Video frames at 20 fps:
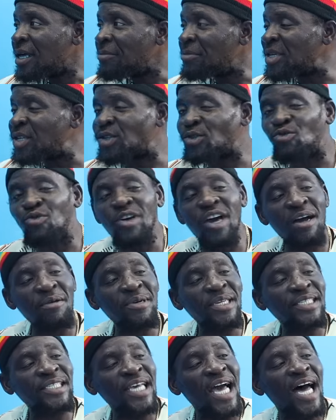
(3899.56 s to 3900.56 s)
Me swear
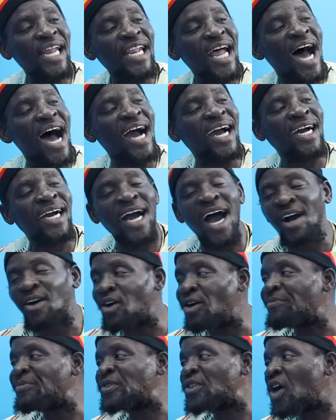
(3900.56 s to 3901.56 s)
me see a dog
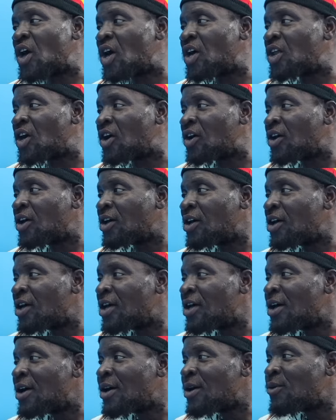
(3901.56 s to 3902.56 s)
cock up, sir, you know.
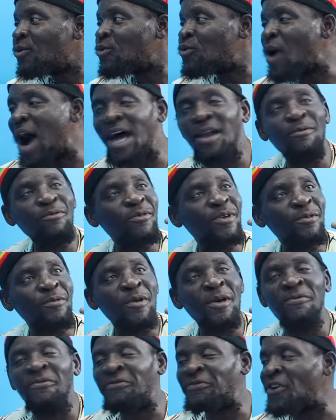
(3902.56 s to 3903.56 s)
One
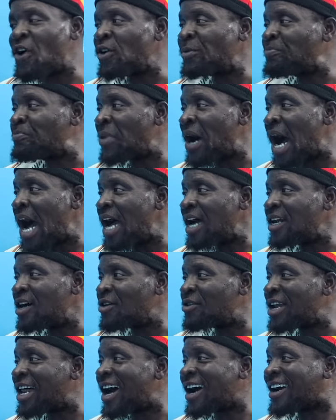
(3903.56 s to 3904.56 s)
in front pie, you
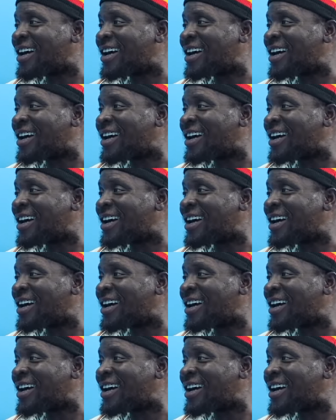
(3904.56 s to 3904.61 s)
know.